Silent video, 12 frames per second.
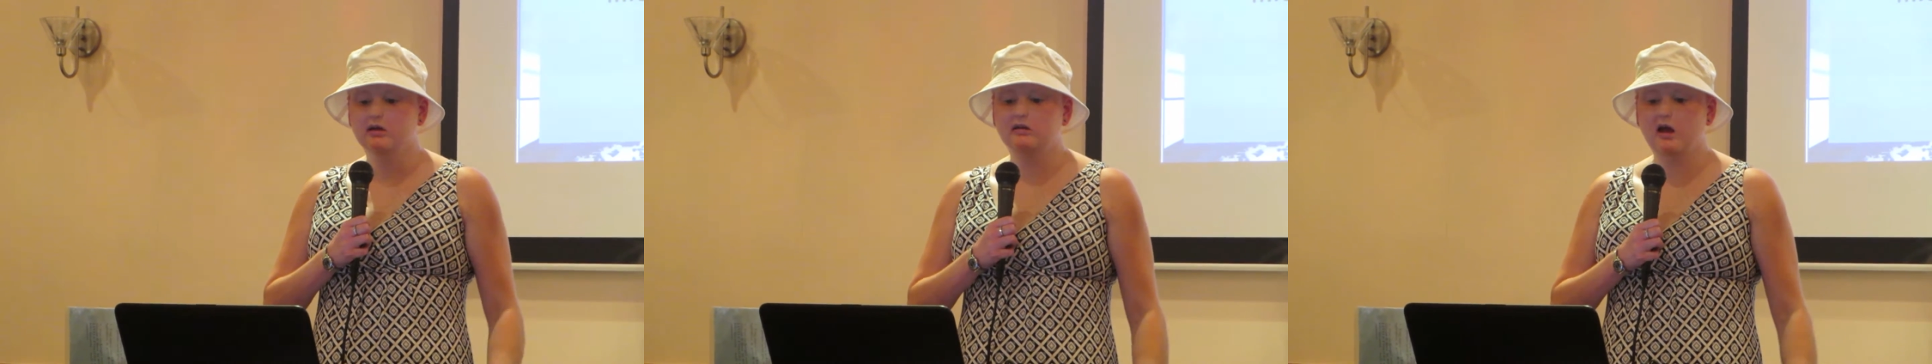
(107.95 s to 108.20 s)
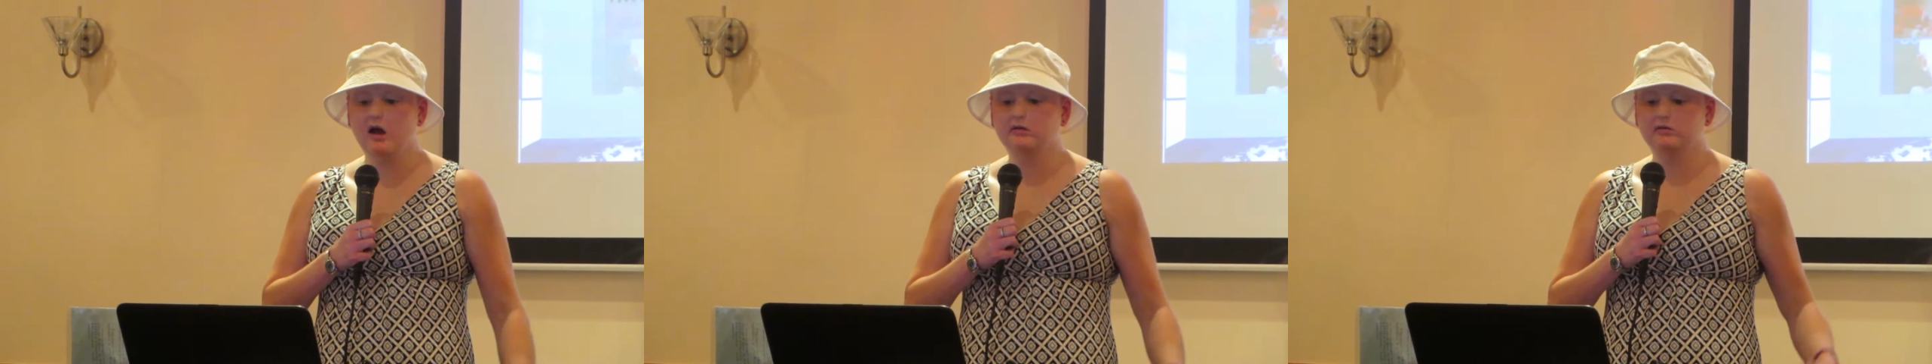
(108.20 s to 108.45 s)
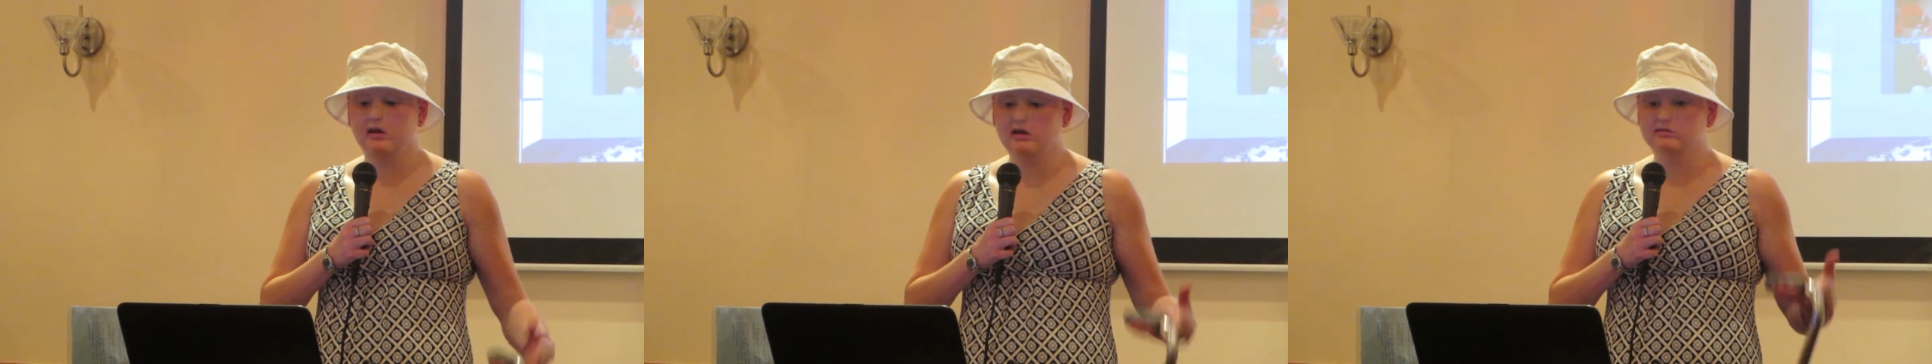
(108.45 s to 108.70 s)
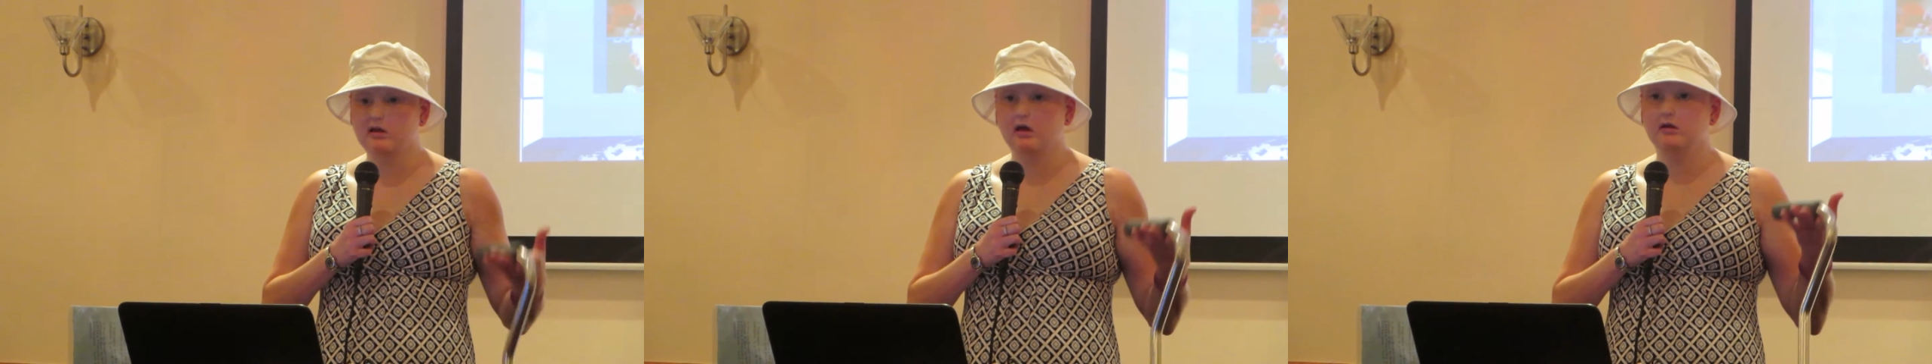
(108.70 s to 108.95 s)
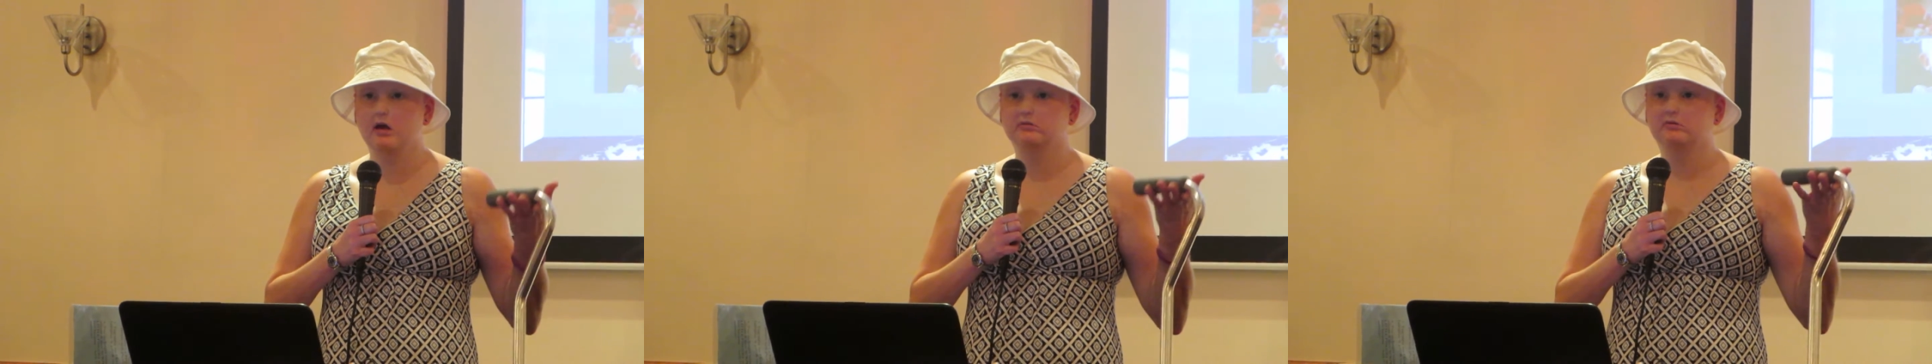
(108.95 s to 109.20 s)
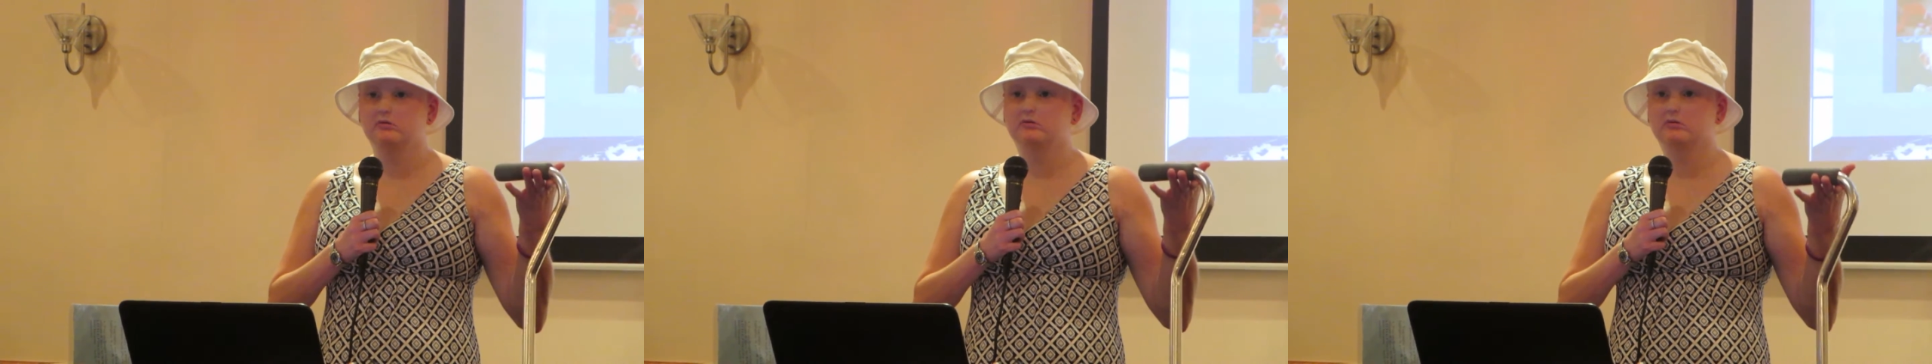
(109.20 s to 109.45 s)
Nowadays, I
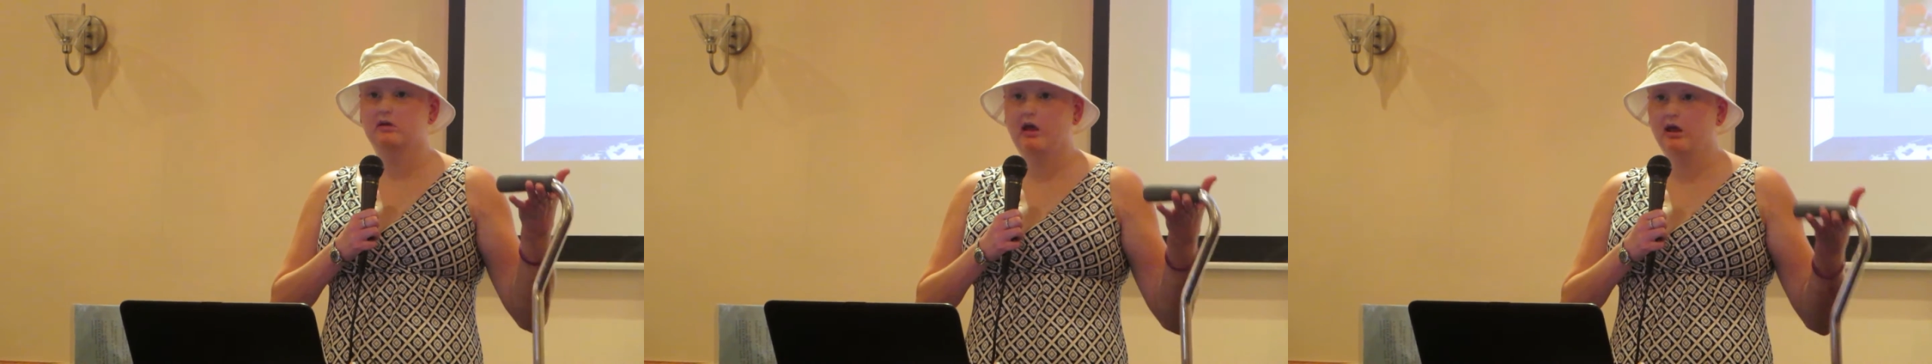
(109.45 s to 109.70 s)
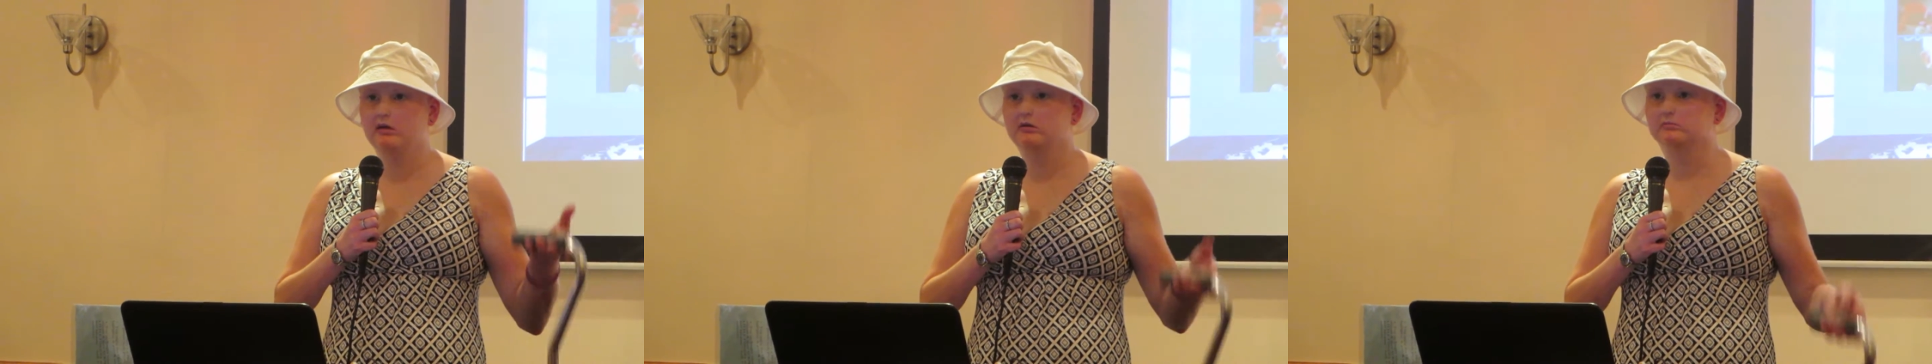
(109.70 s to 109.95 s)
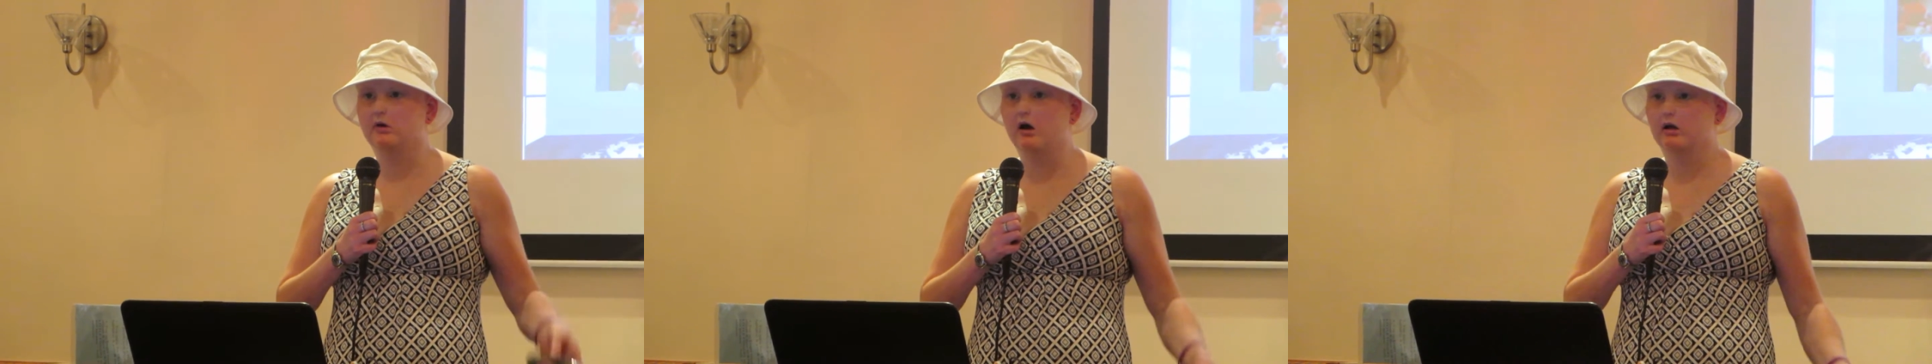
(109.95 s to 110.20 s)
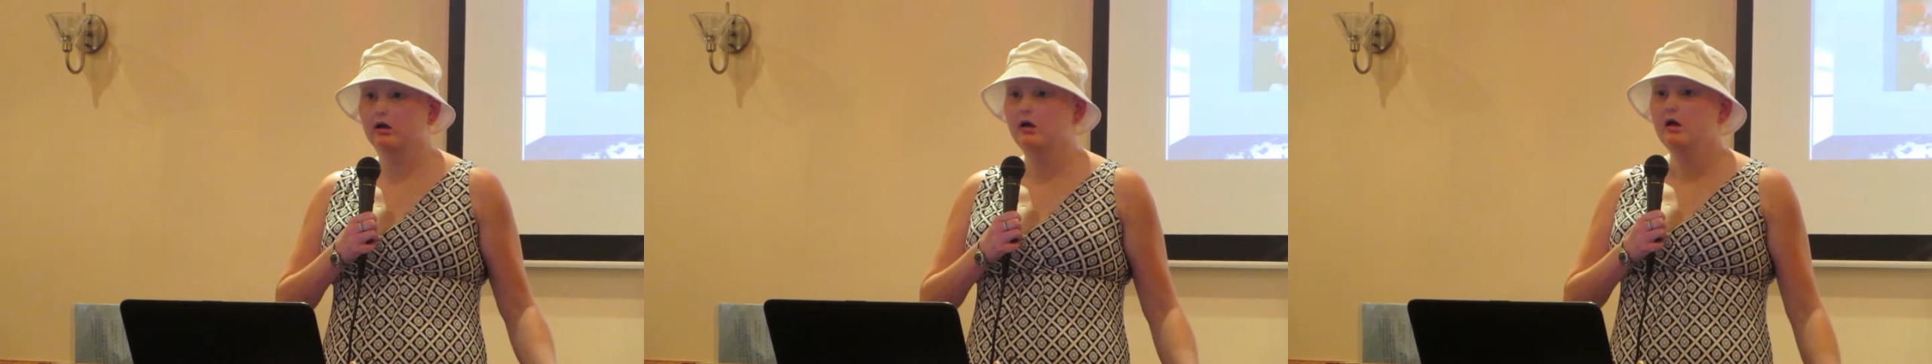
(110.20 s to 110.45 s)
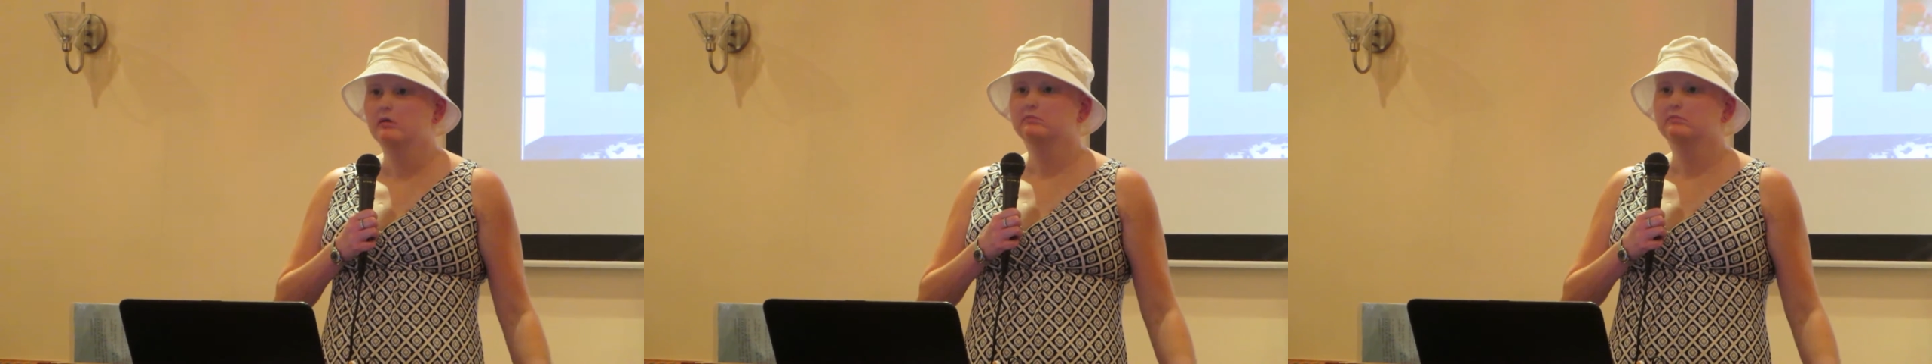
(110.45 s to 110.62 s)
have to use a cane to walk